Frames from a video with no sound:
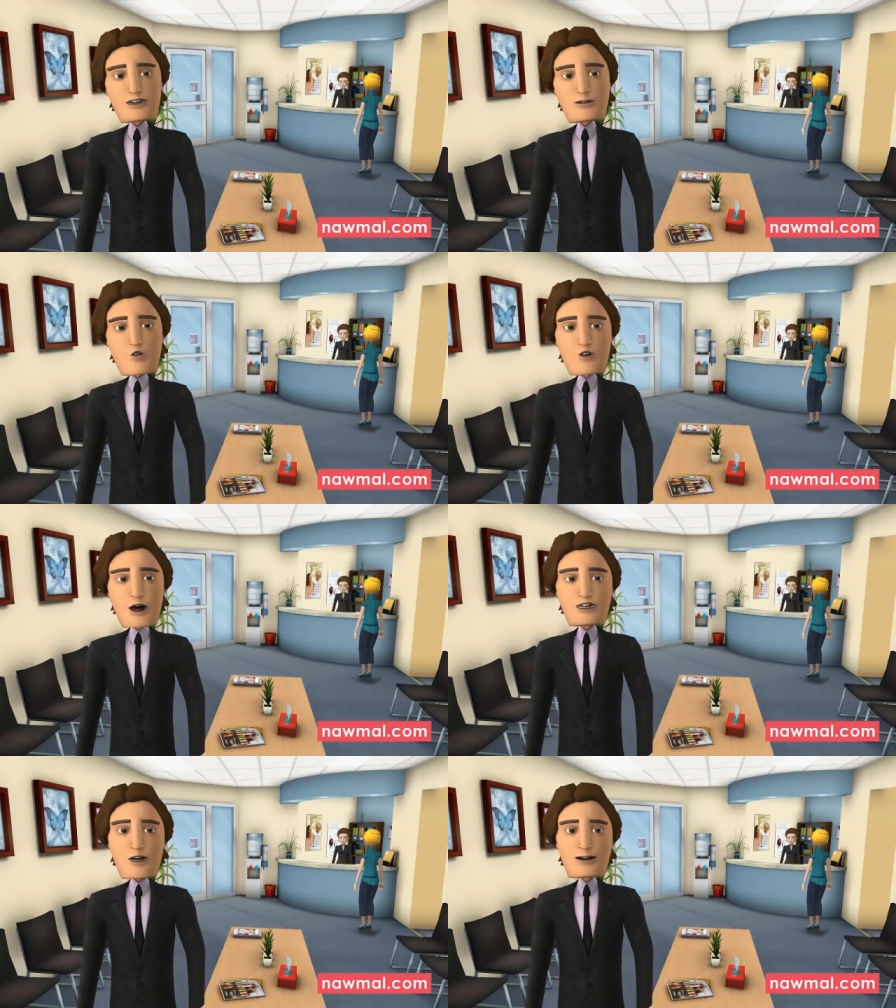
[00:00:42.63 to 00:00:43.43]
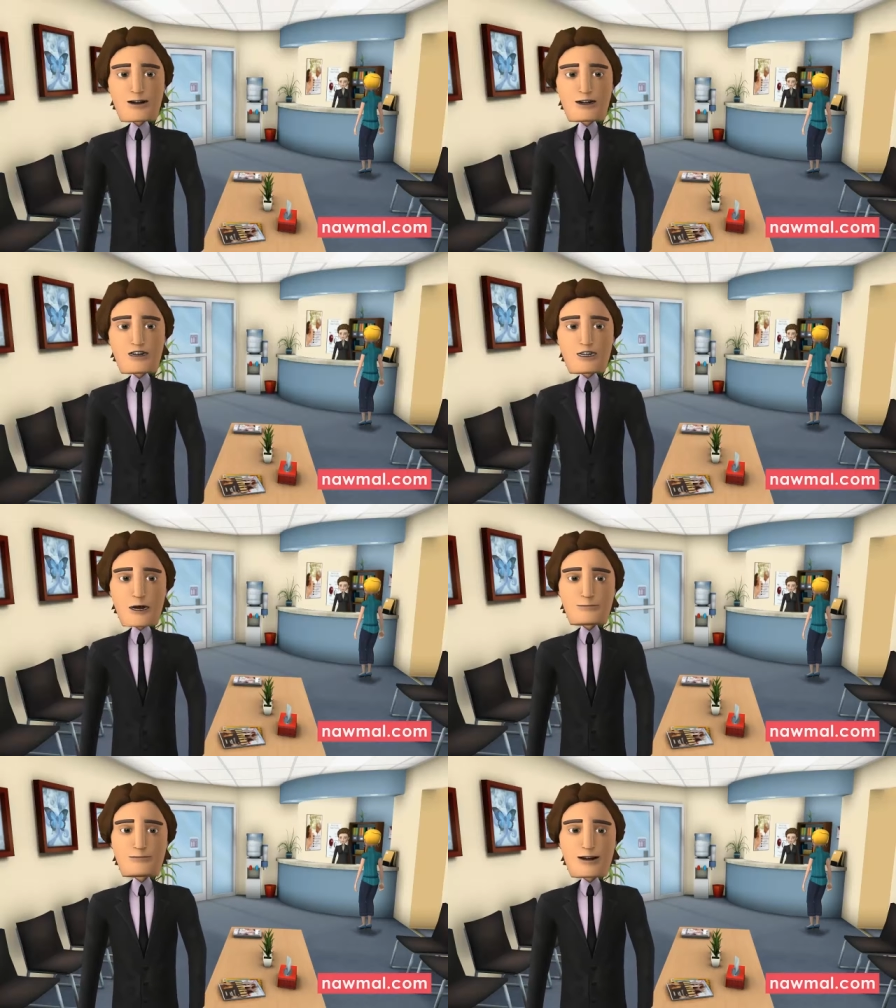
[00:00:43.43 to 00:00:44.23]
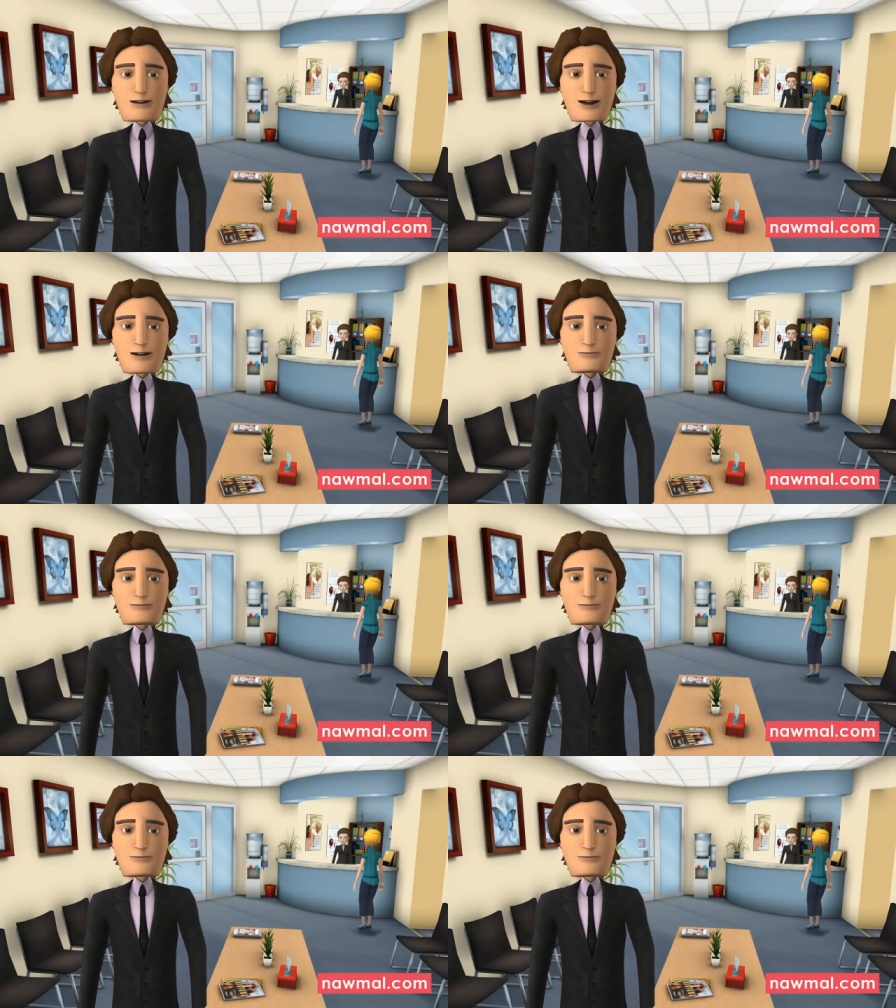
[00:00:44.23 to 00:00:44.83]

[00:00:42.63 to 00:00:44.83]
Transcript: is no, the screening is complete.